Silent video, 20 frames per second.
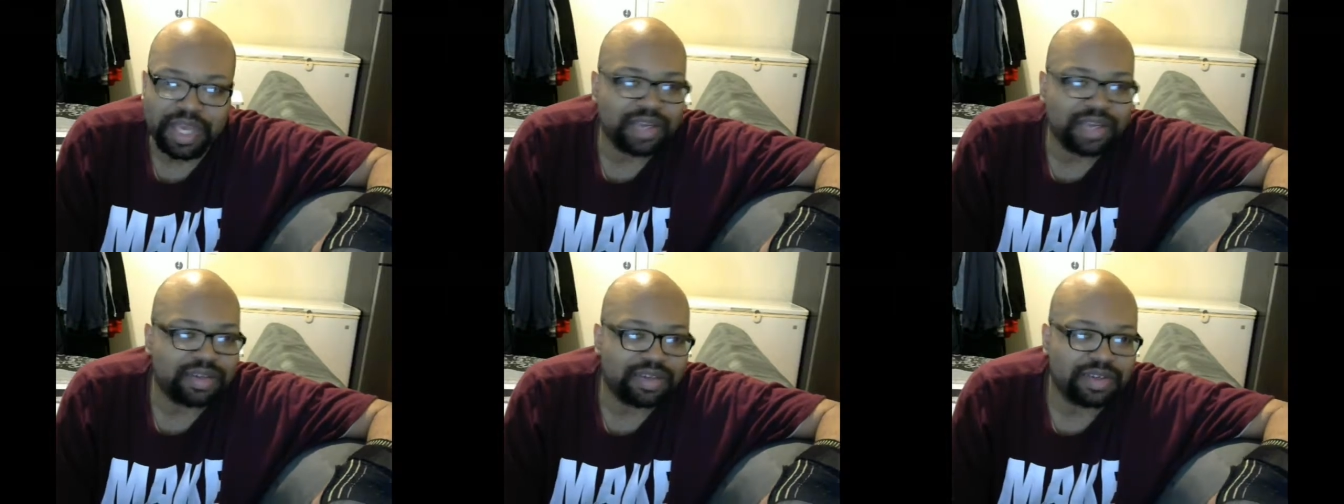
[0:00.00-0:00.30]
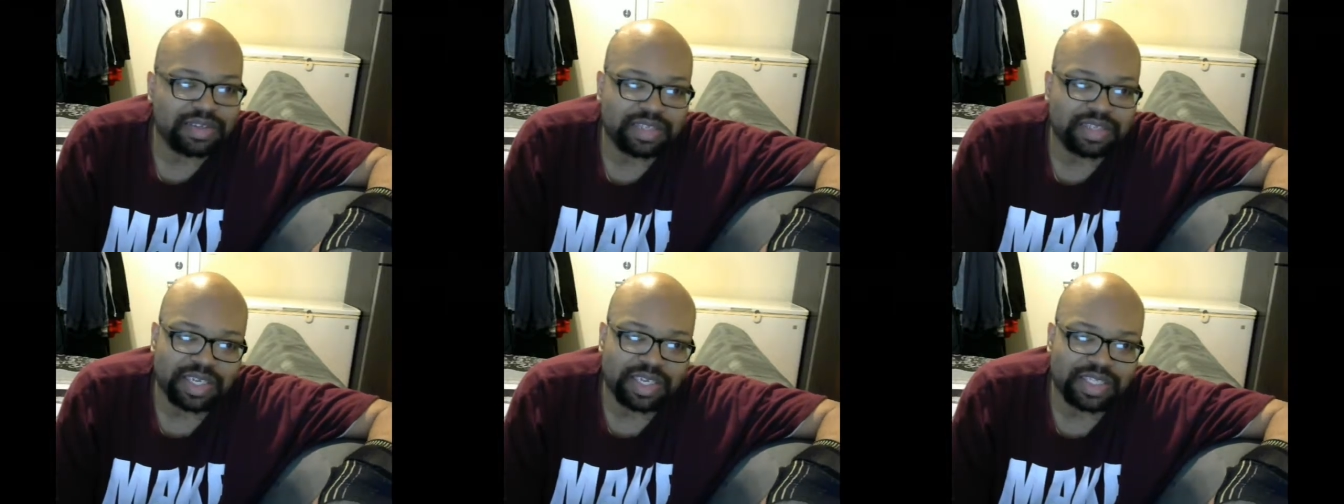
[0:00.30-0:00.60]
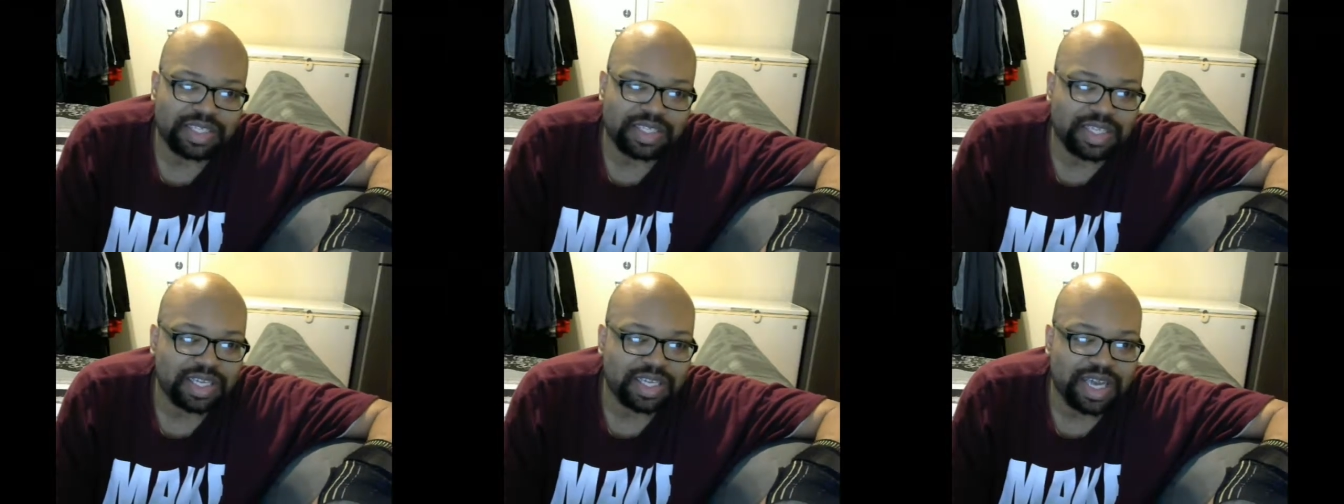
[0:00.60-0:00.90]
that
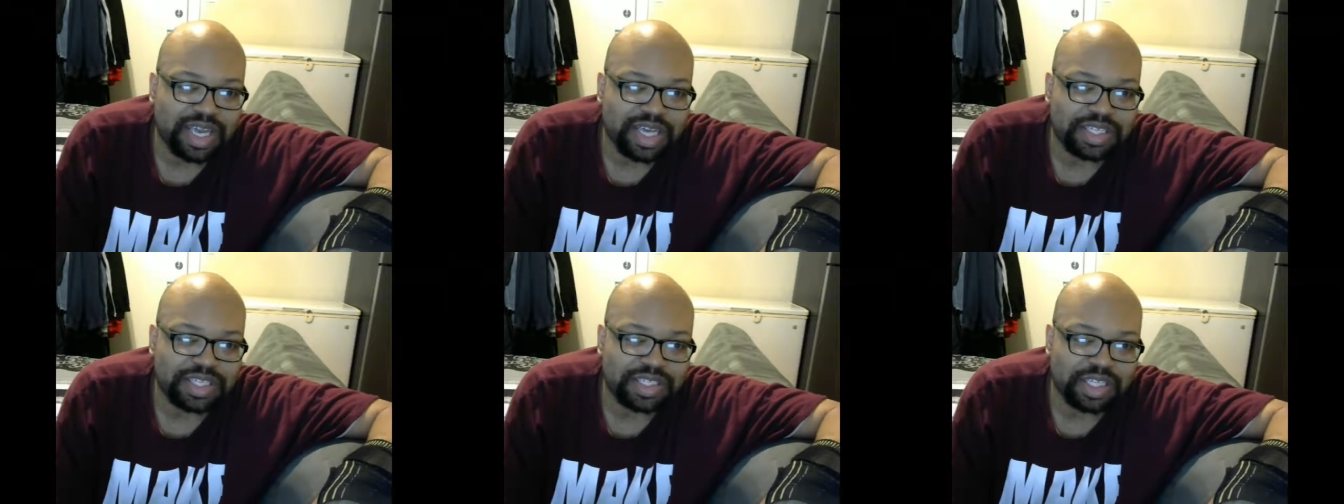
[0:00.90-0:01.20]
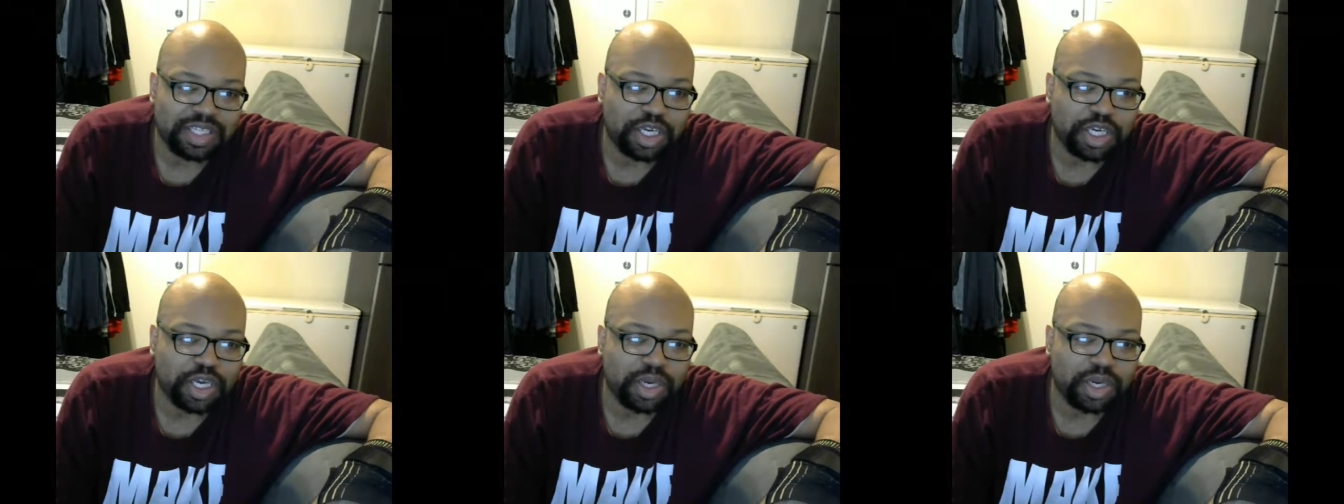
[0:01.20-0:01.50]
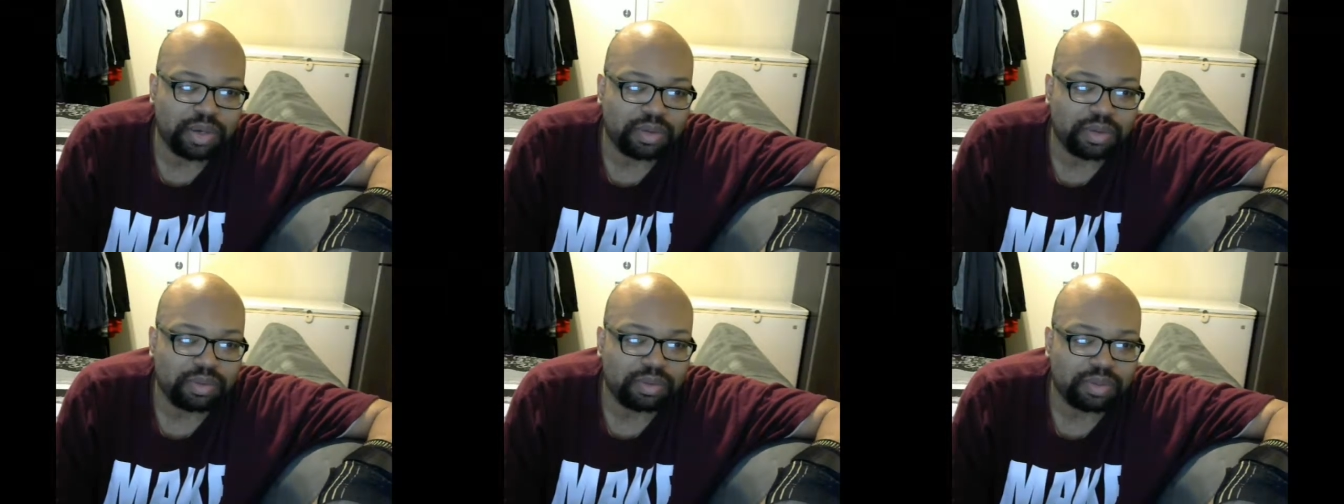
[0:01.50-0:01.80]
just it has to go.
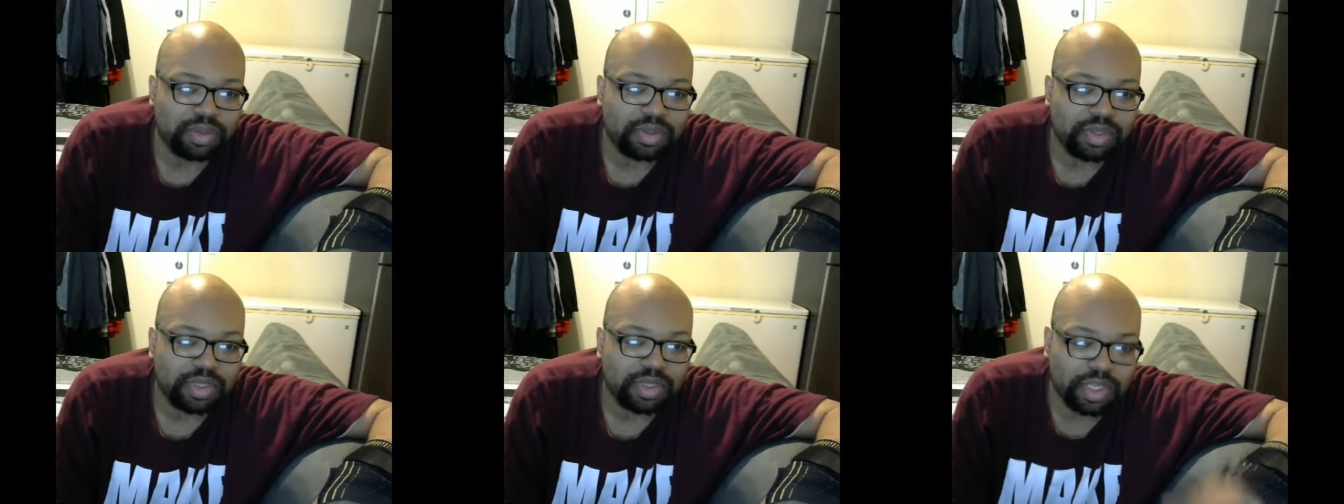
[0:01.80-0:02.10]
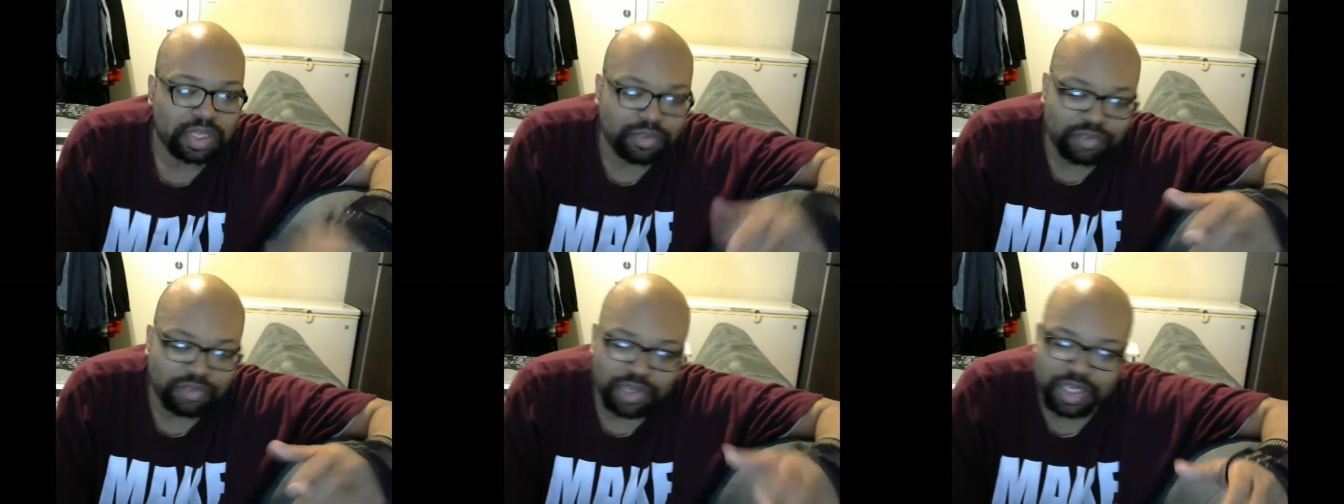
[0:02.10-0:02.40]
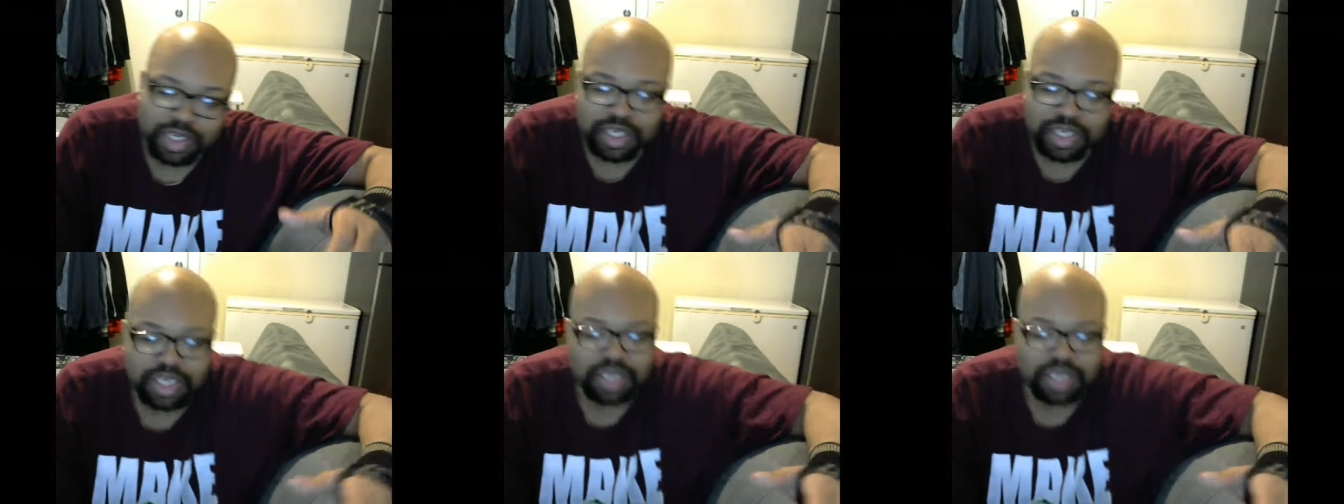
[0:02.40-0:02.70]
It
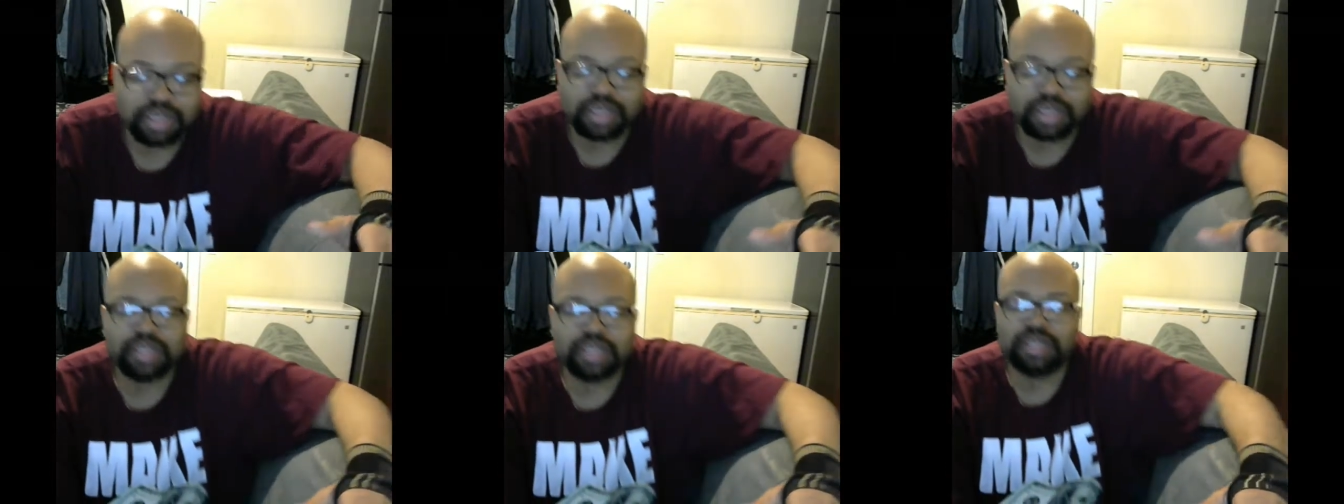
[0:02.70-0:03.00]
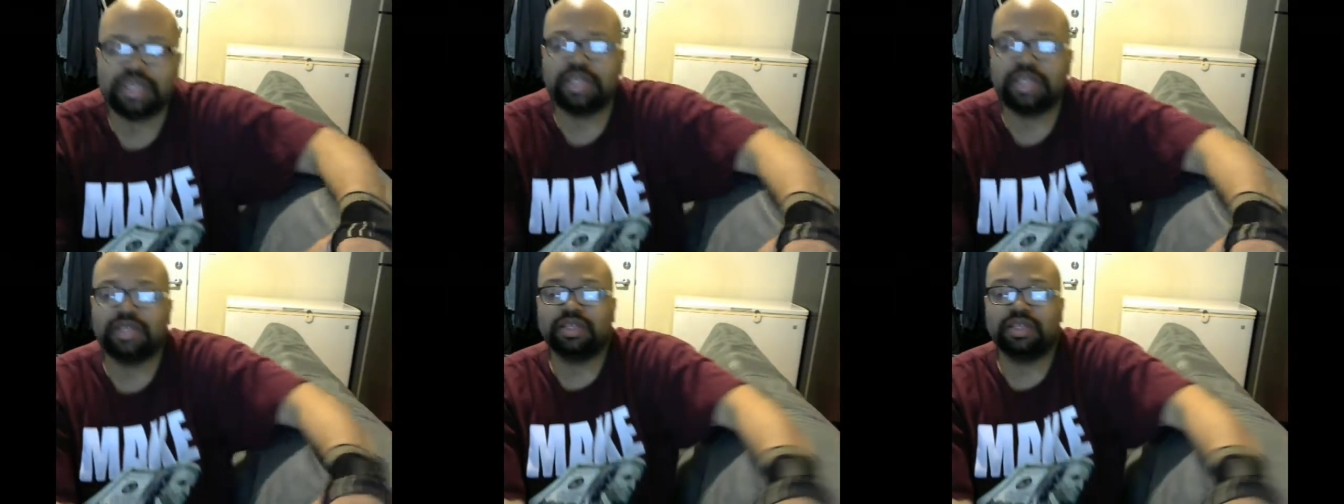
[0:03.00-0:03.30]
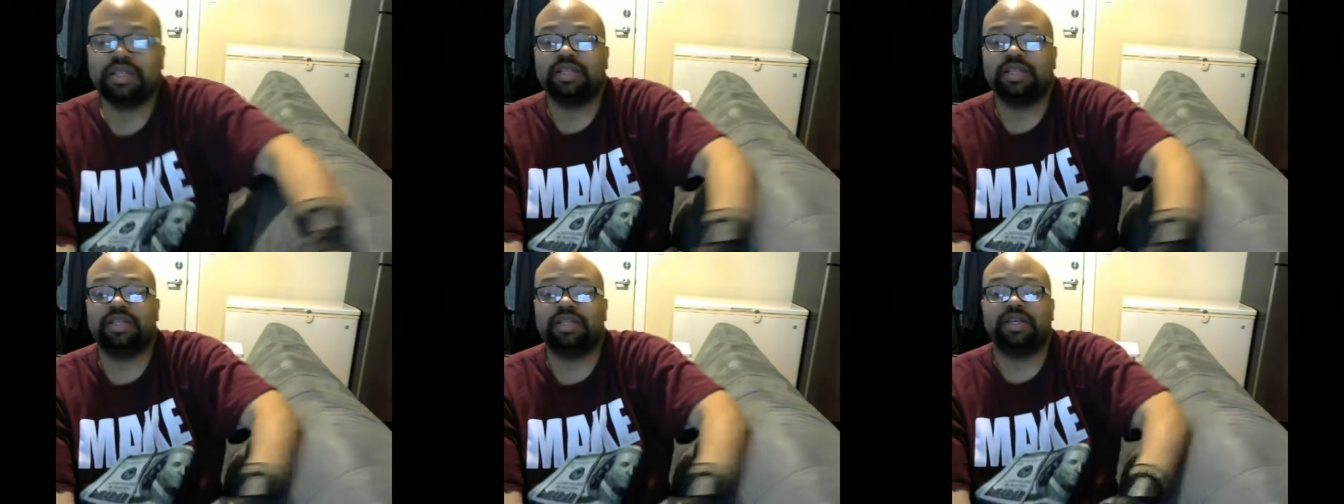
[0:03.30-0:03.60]
really it it it
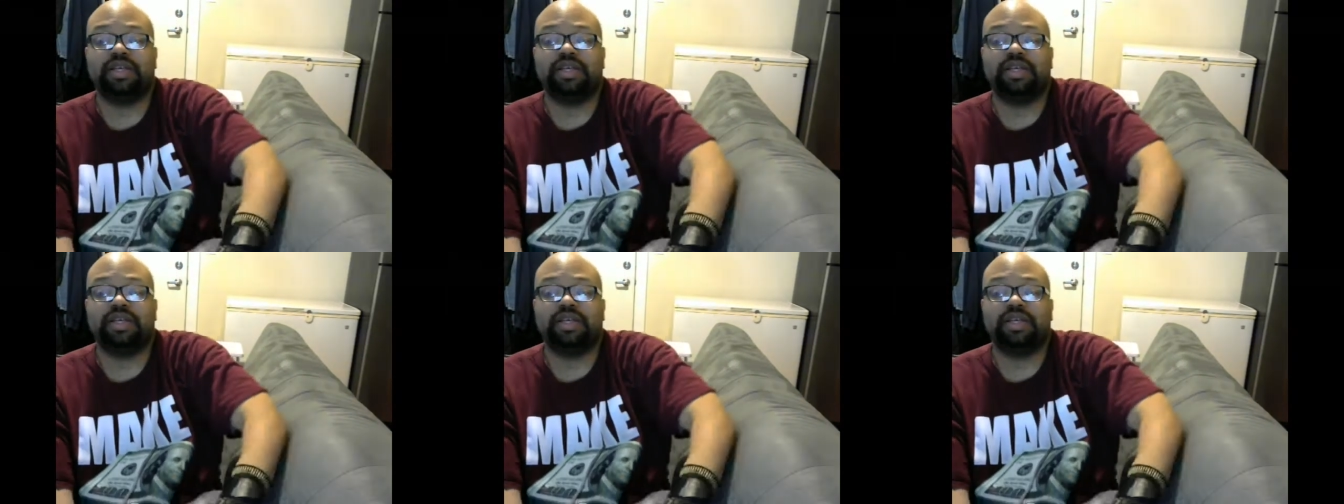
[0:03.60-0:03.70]
it,